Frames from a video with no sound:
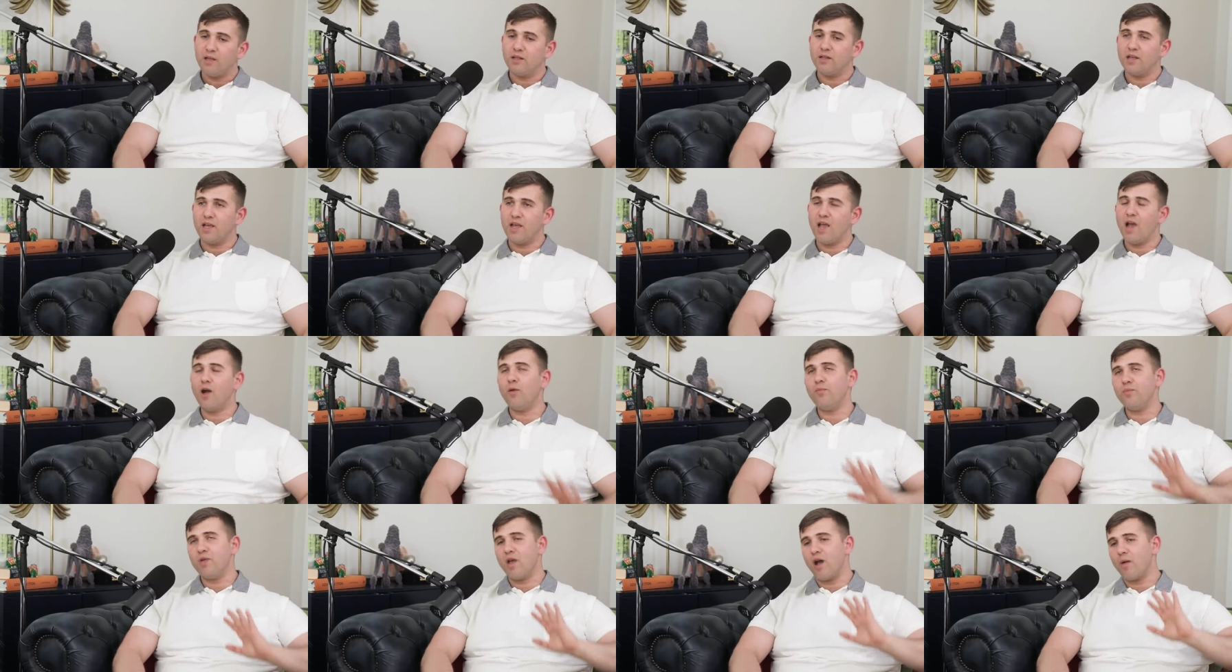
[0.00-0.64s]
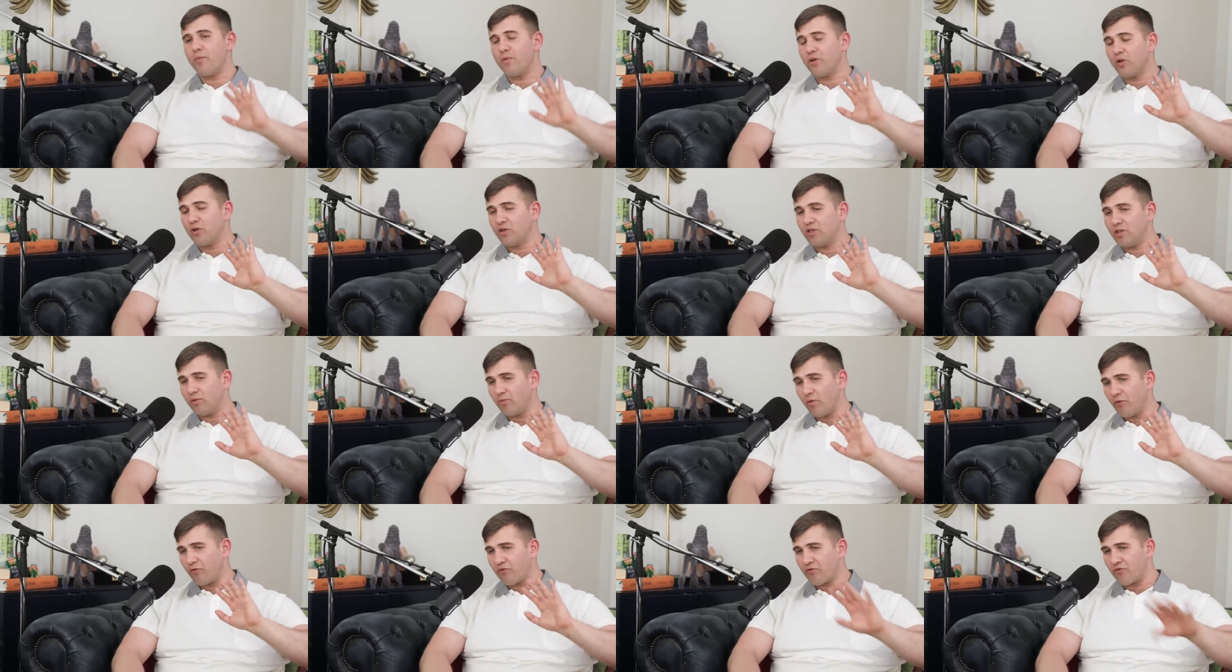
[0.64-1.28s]
It helped me out because they
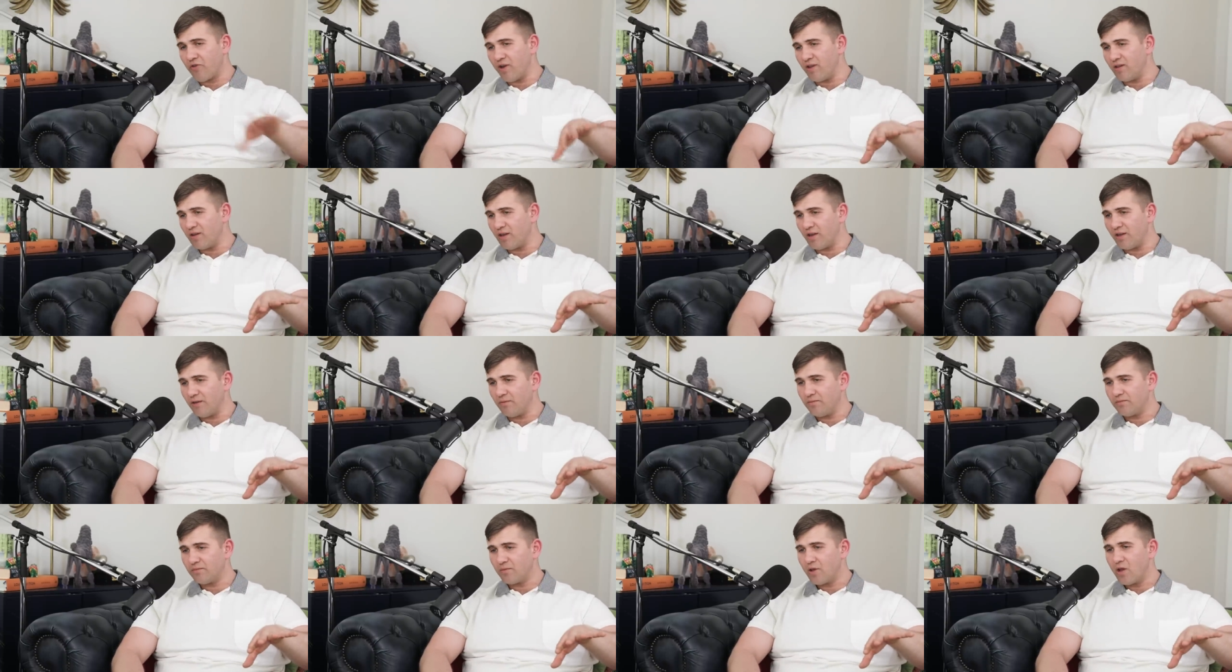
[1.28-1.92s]
were friendly.